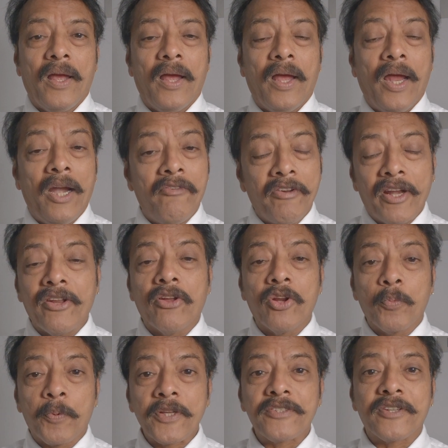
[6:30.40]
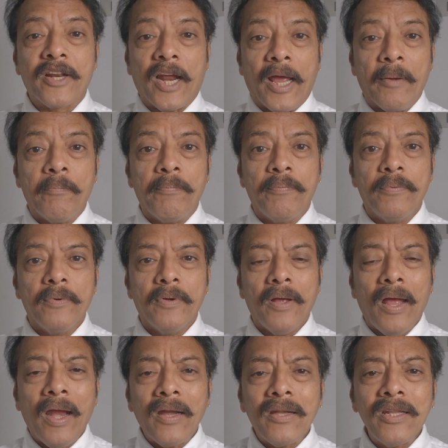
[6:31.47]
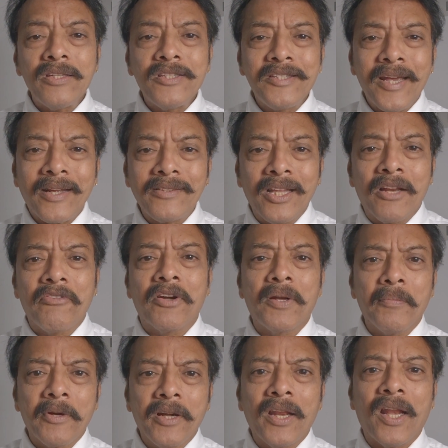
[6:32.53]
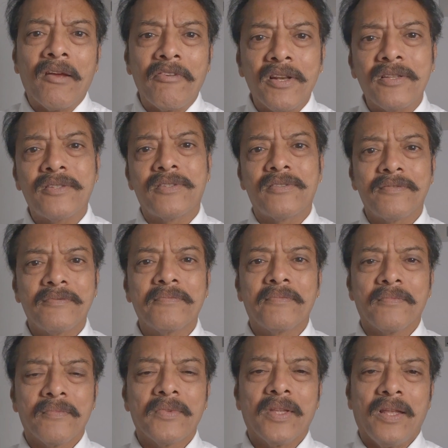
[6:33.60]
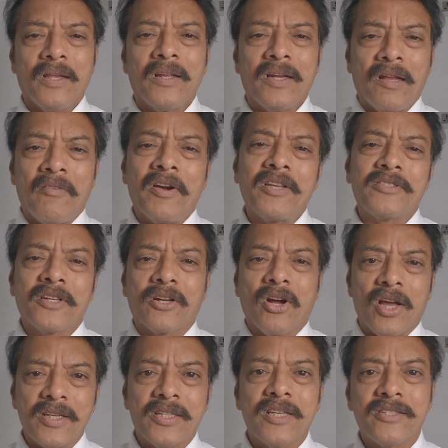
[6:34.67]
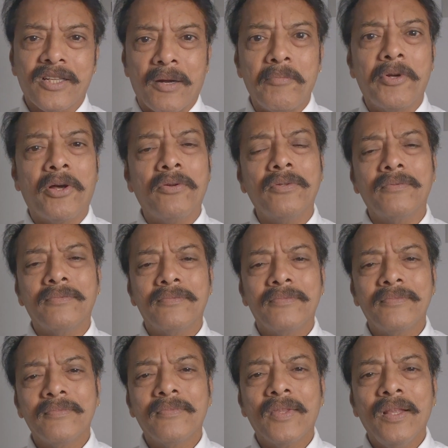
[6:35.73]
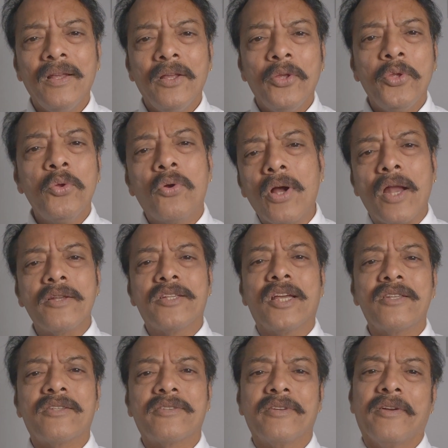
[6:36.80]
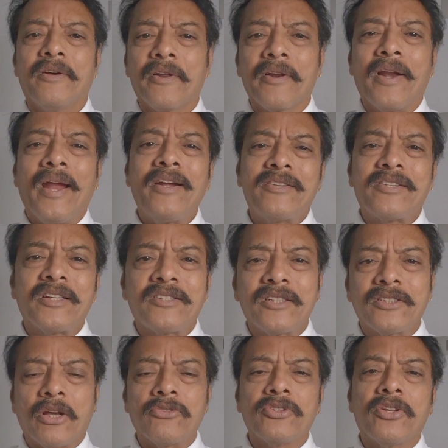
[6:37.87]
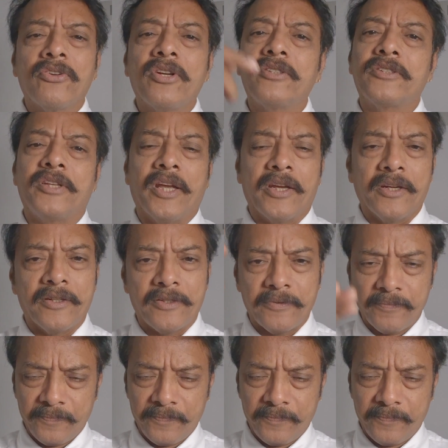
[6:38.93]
And whenever you prescribe, at least check their vitamin D levels. Nowadays, the cost has come down. You can't just write 60,000 units, take it.